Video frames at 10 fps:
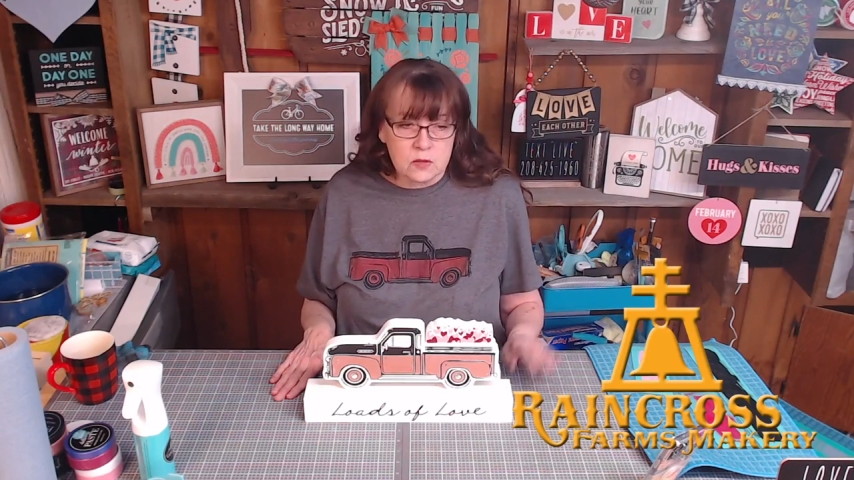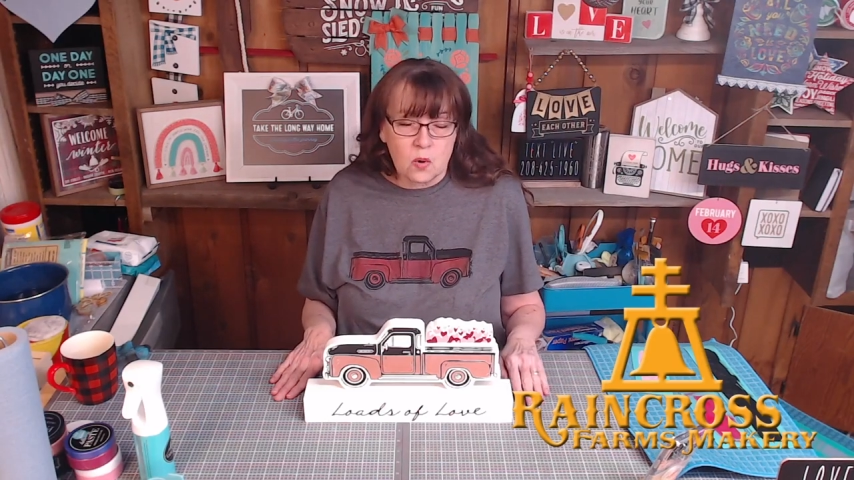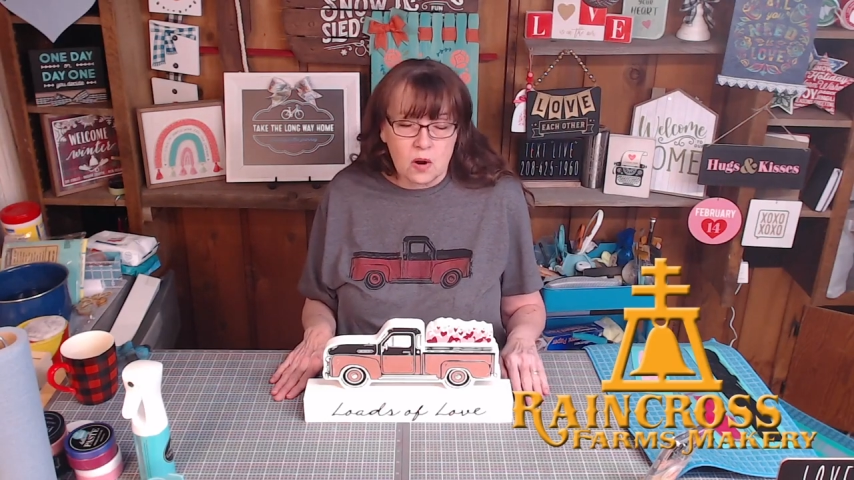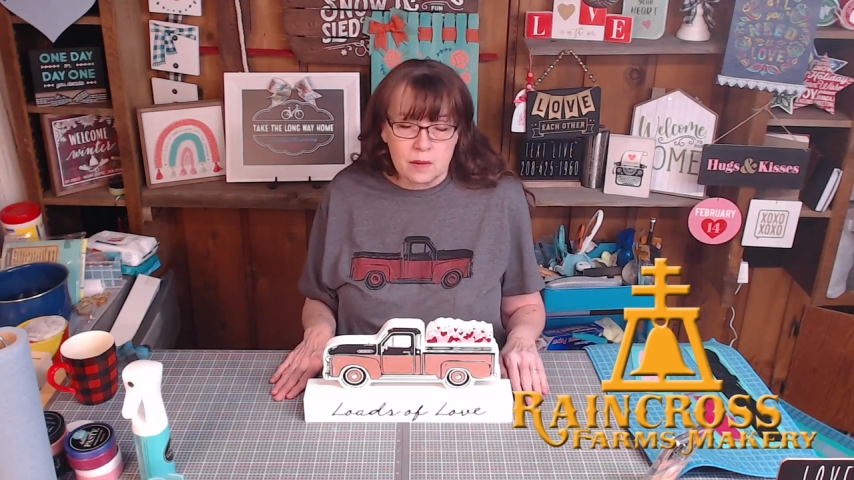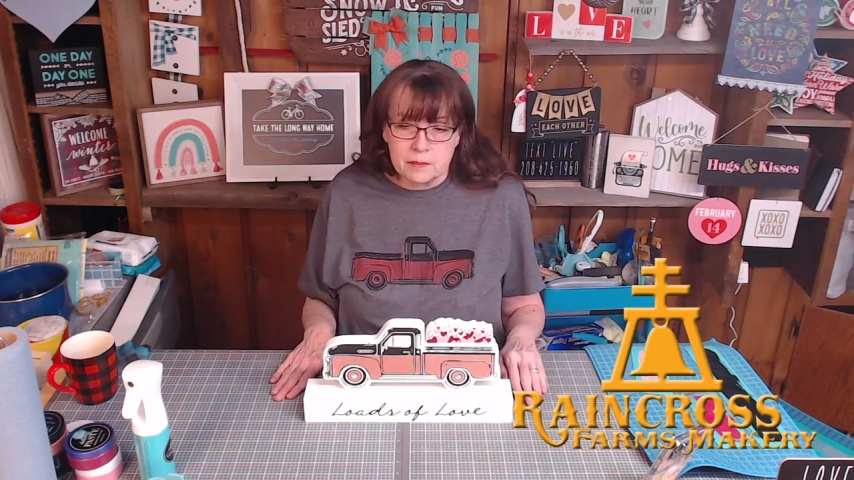
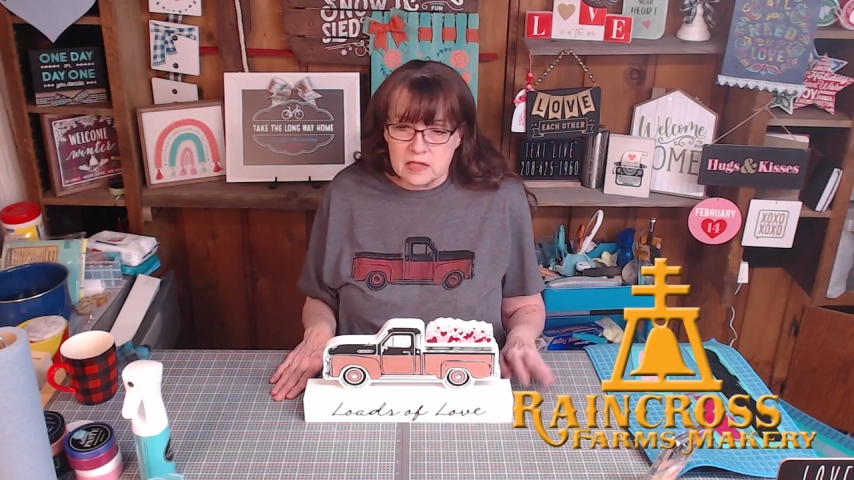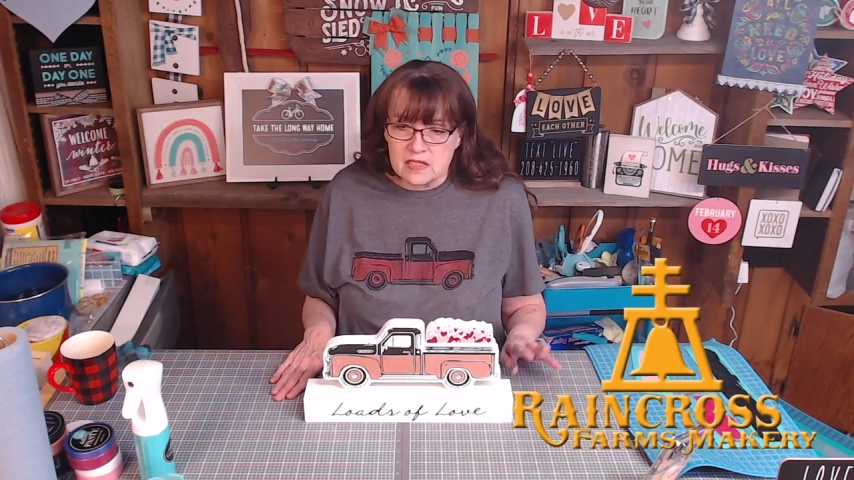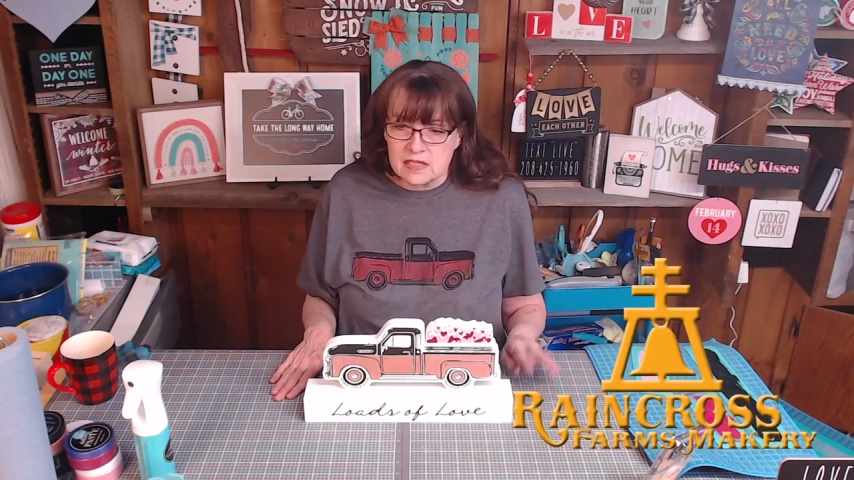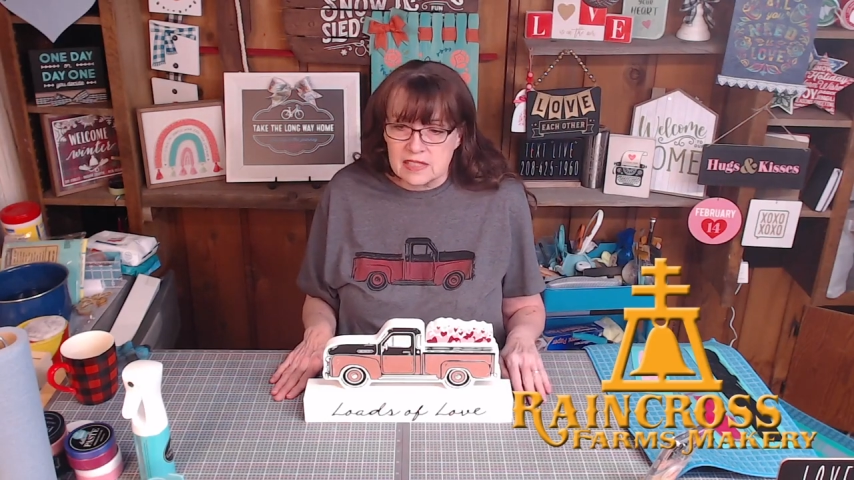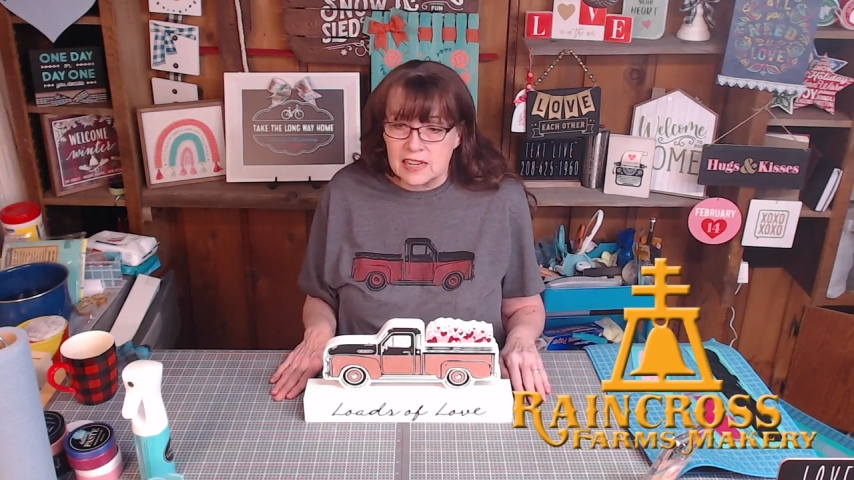warm because
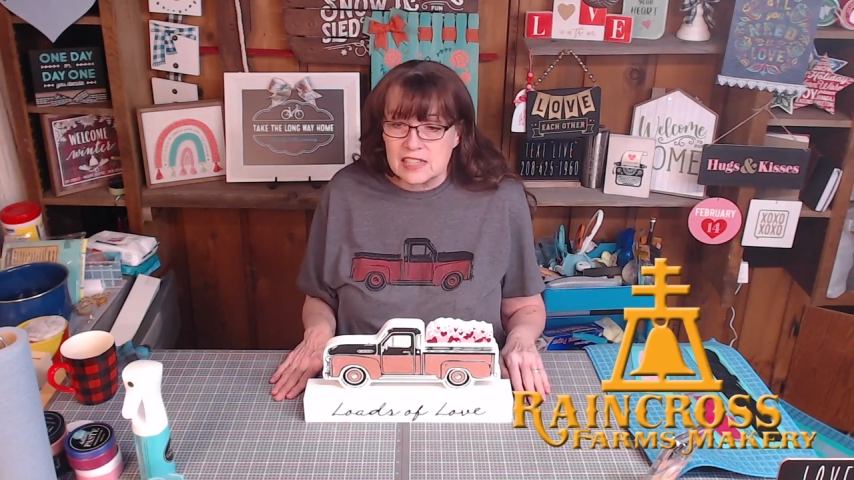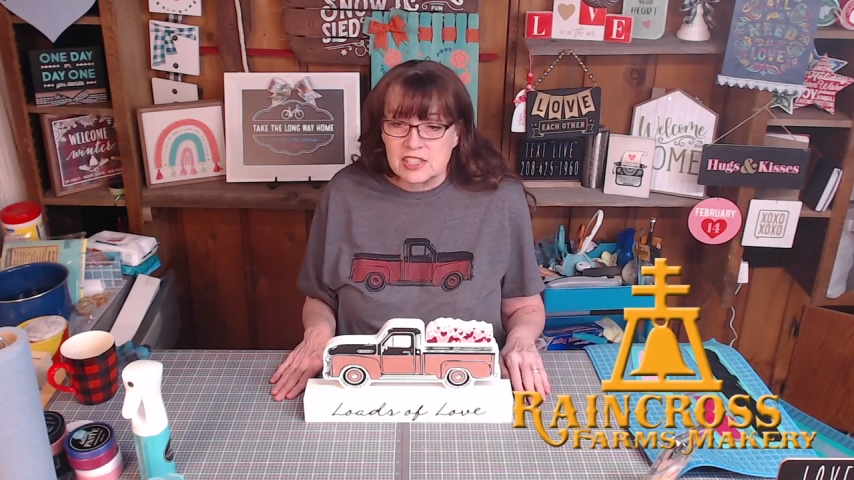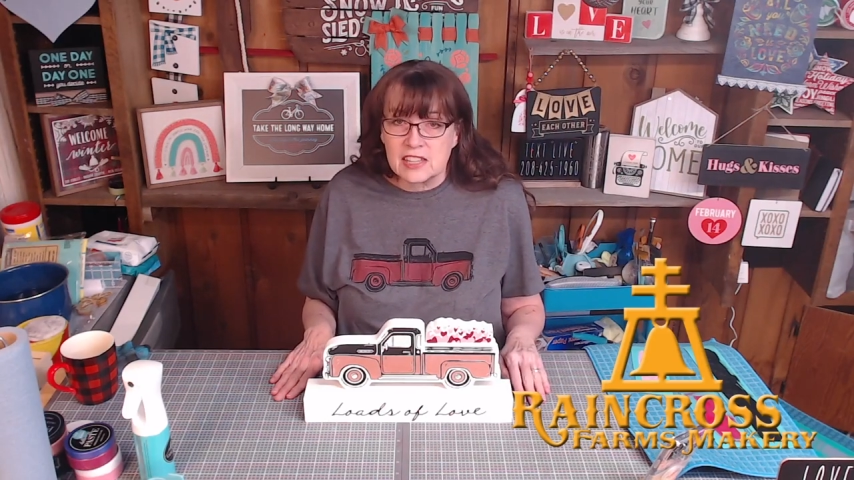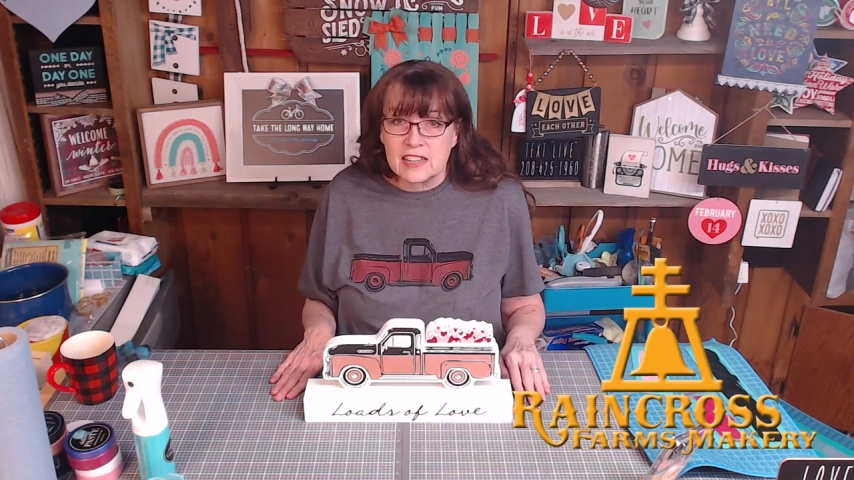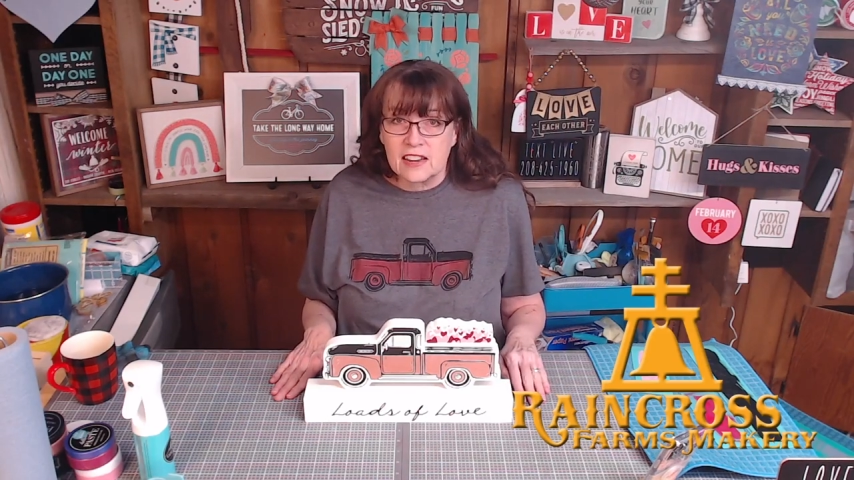it's kind of
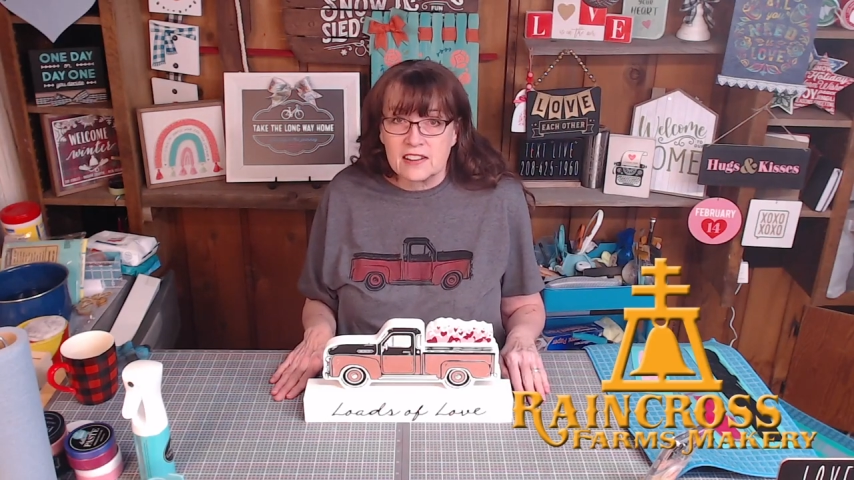chilly out